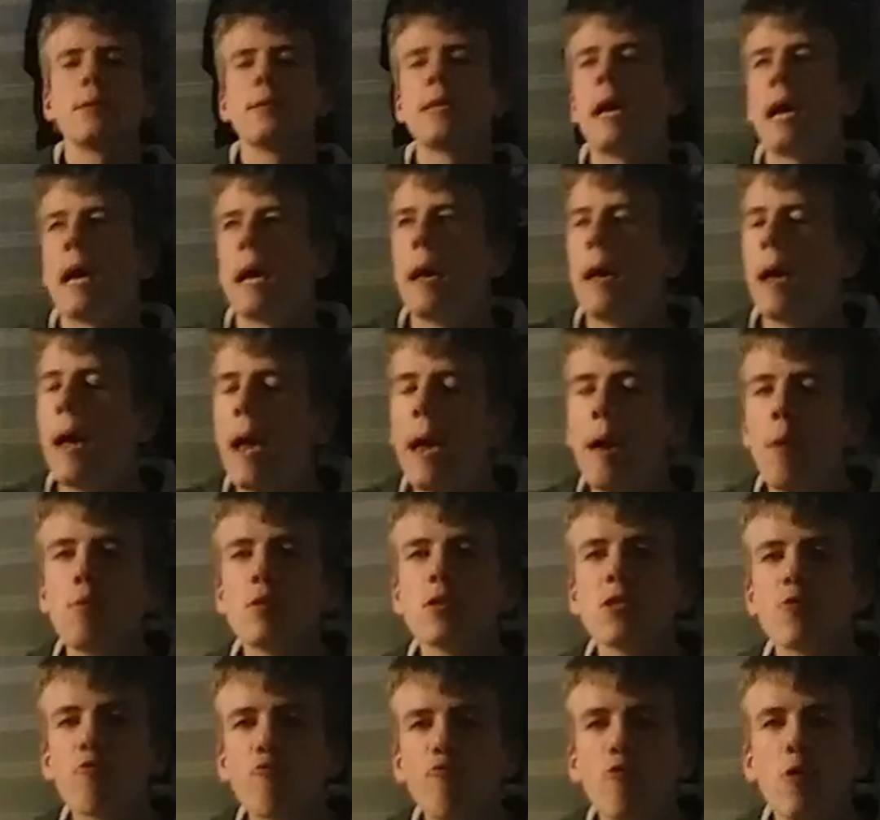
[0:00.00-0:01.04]
Yeah, it
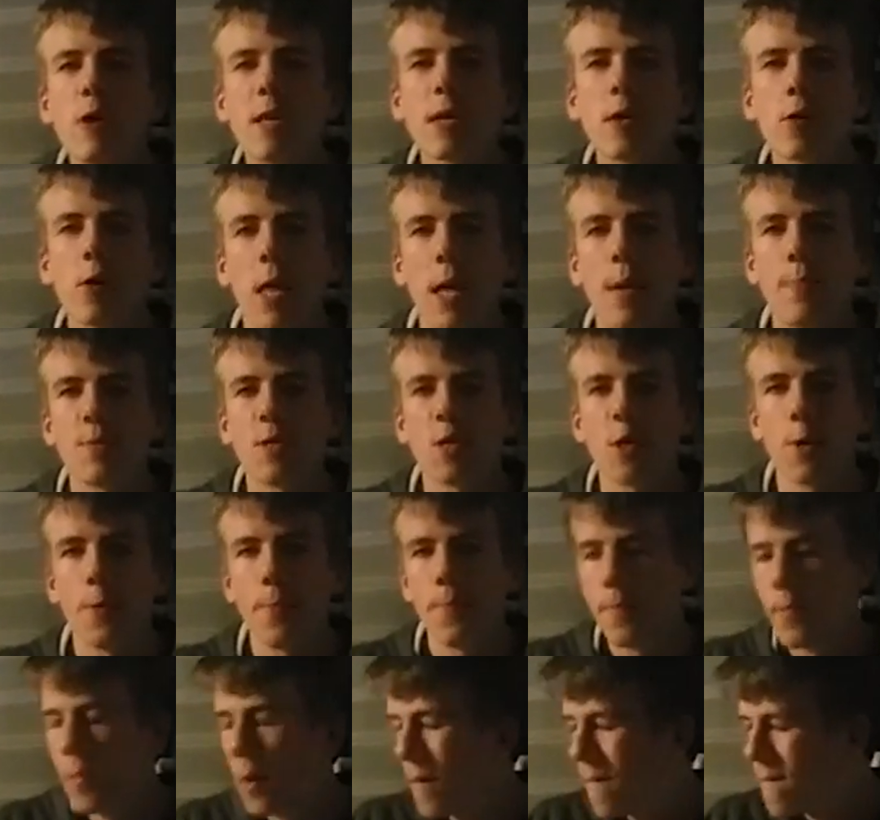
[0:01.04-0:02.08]
was a really good
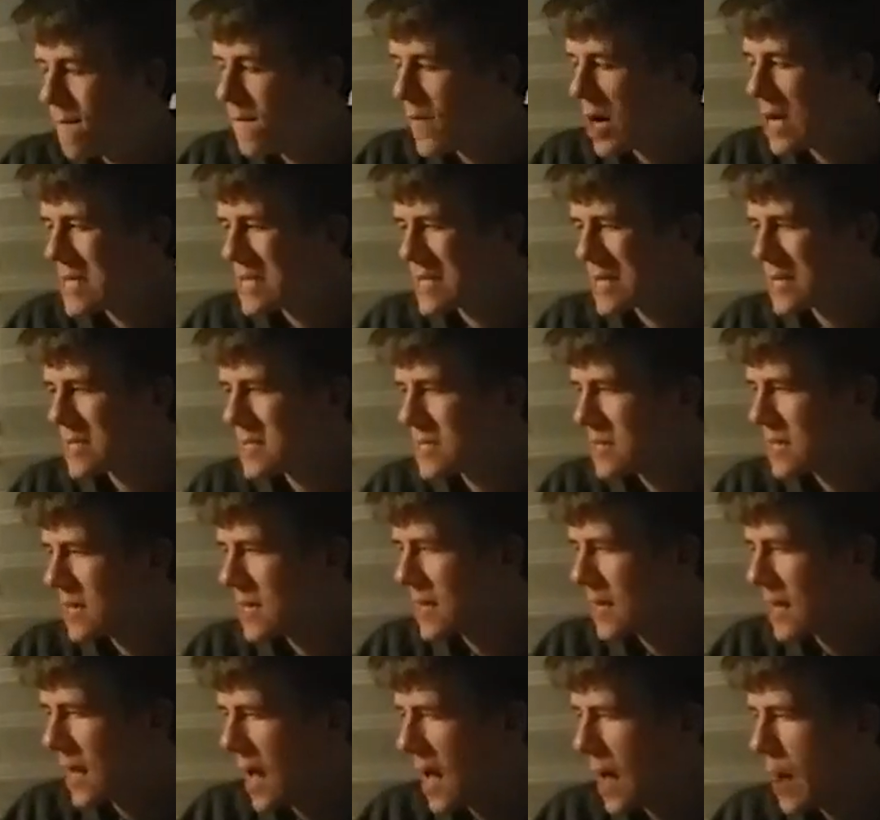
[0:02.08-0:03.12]
episode.
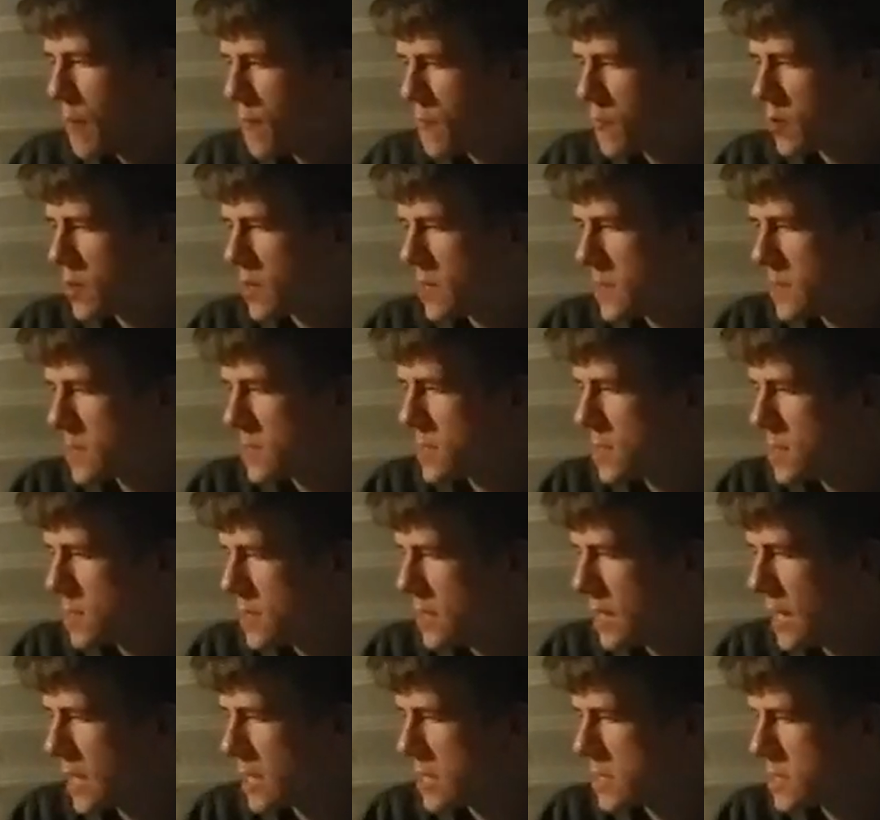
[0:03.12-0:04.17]
Fantastic and brilliant.
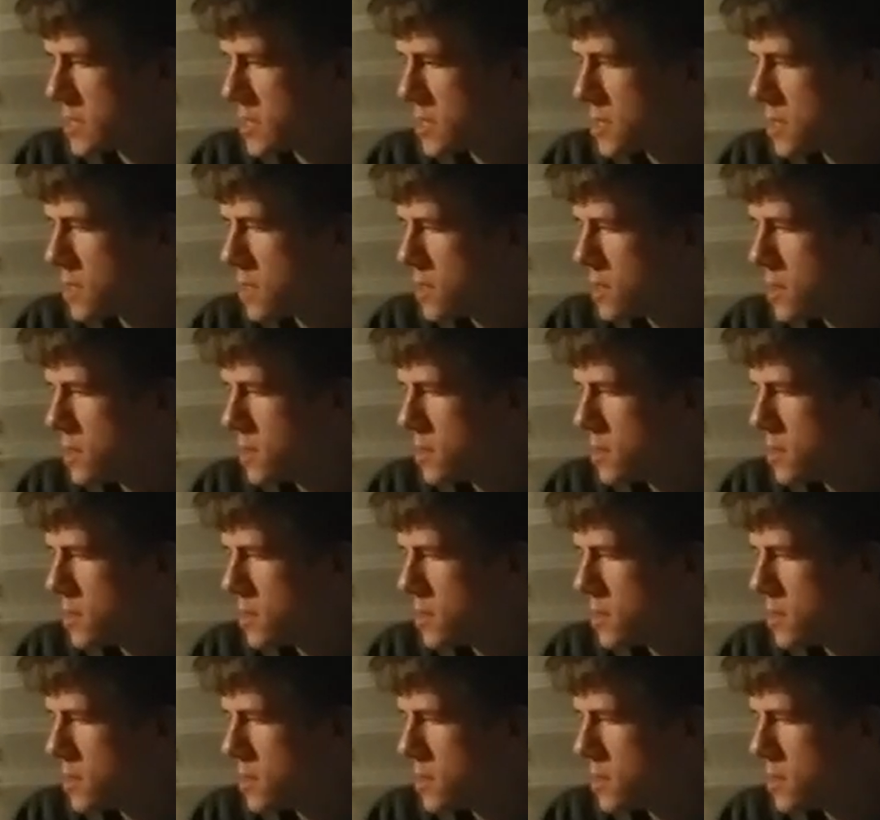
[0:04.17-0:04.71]
Yes.